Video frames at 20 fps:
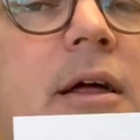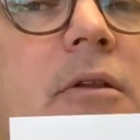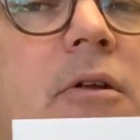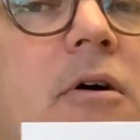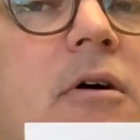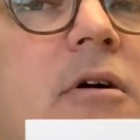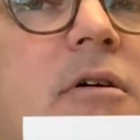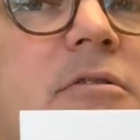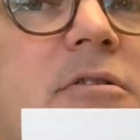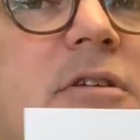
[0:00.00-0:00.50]

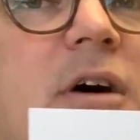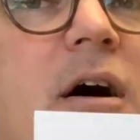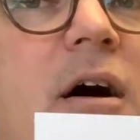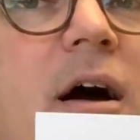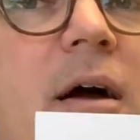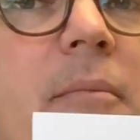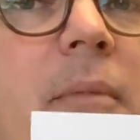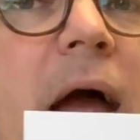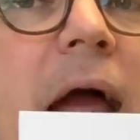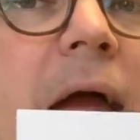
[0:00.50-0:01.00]
long
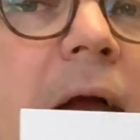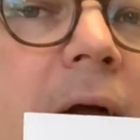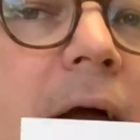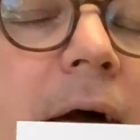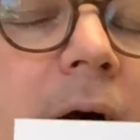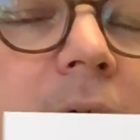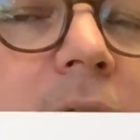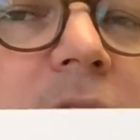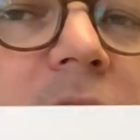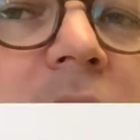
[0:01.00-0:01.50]
time.
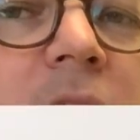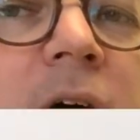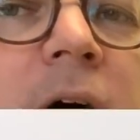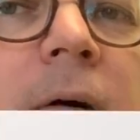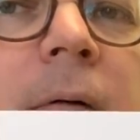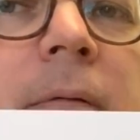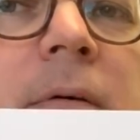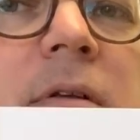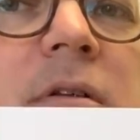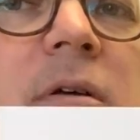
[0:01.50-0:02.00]
And
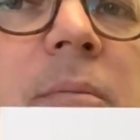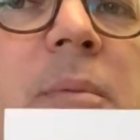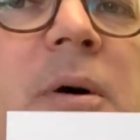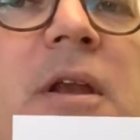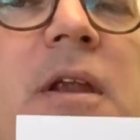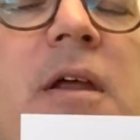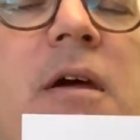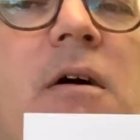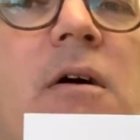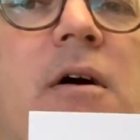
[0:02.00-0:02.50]

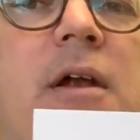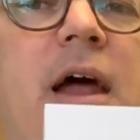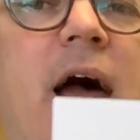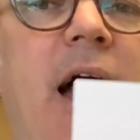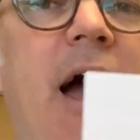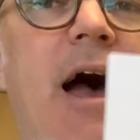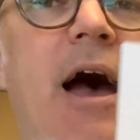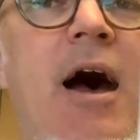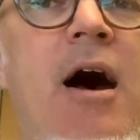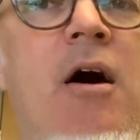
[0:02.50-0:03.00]
depending on
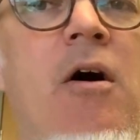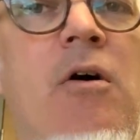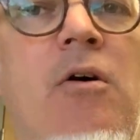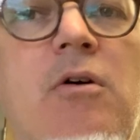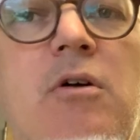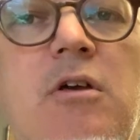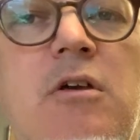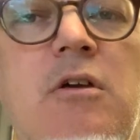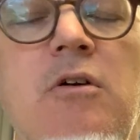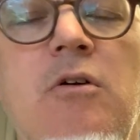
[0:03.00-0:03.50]
how
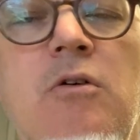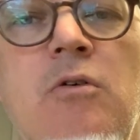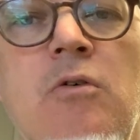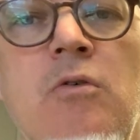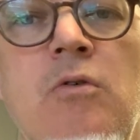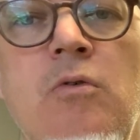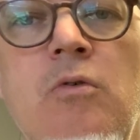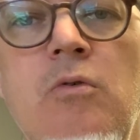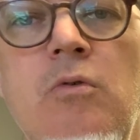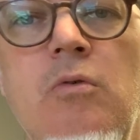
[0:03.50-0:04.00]

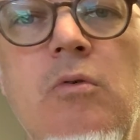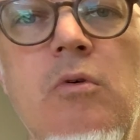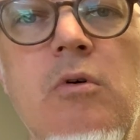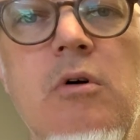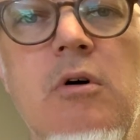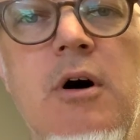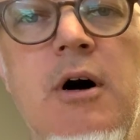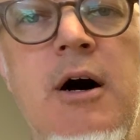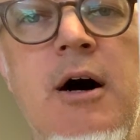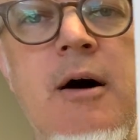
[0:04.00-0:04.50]
you
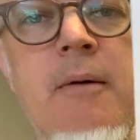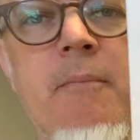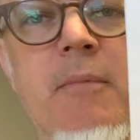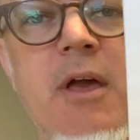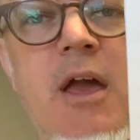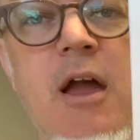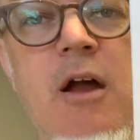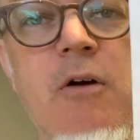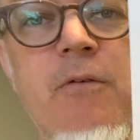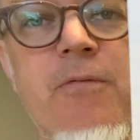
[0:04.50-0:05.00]

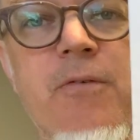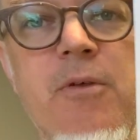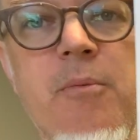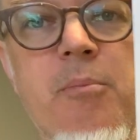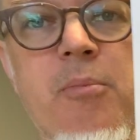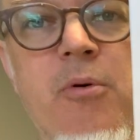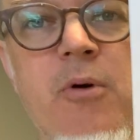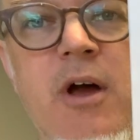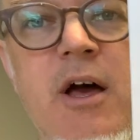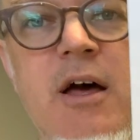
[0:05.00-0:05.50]
care for the
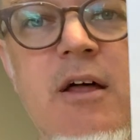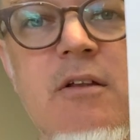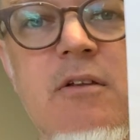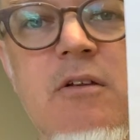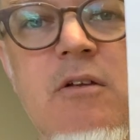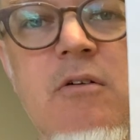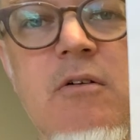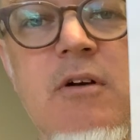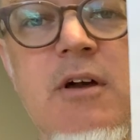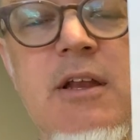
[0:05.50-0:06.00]
print,
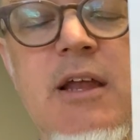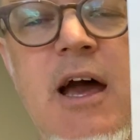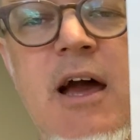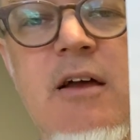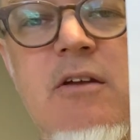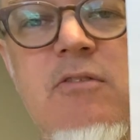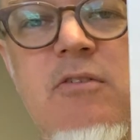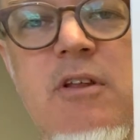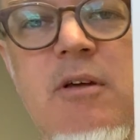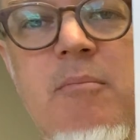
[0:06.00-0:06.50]
you can
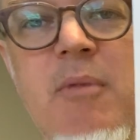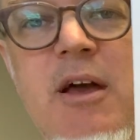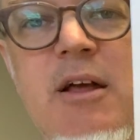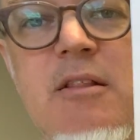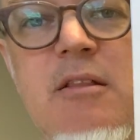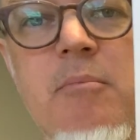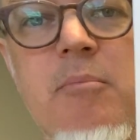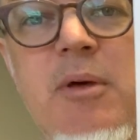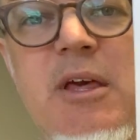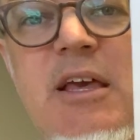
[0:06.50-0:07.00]
actually
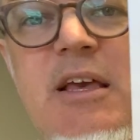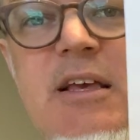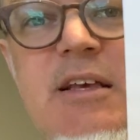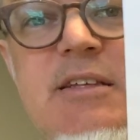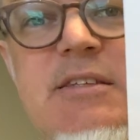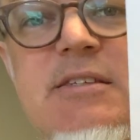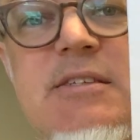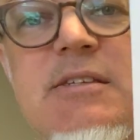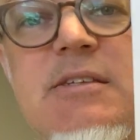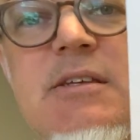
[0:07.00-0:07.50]
make the
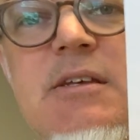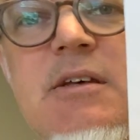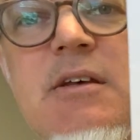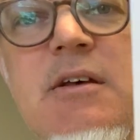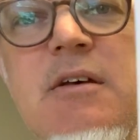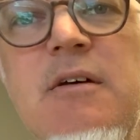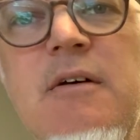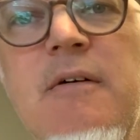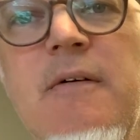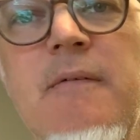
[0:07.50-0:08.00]
bees
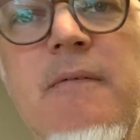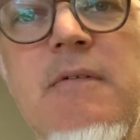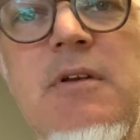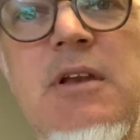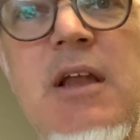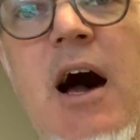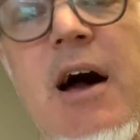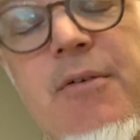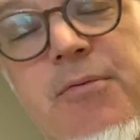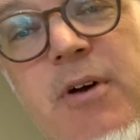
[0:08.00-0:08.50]

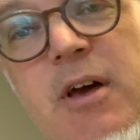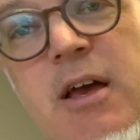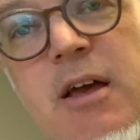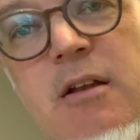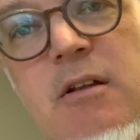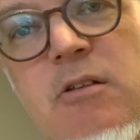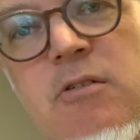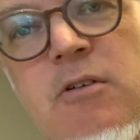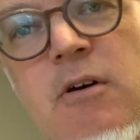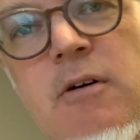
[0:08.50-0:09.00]
not
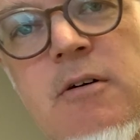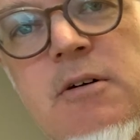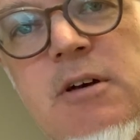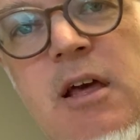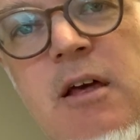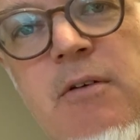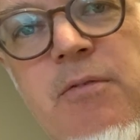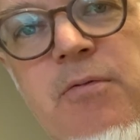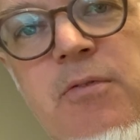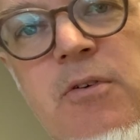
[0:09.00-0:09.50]
fade. So
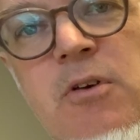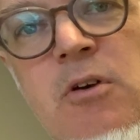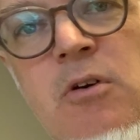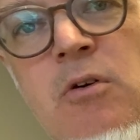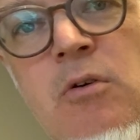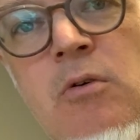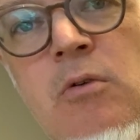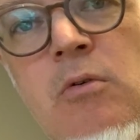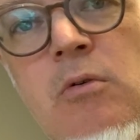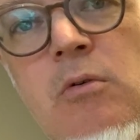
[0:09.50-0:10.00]
if
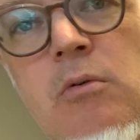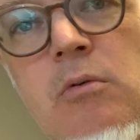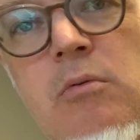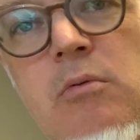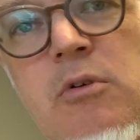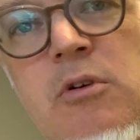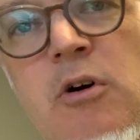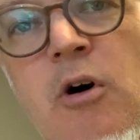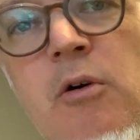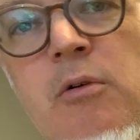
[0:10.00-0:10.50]
you
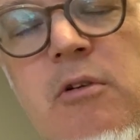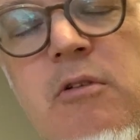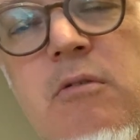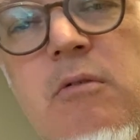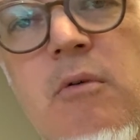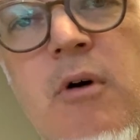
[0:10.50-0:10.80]
don't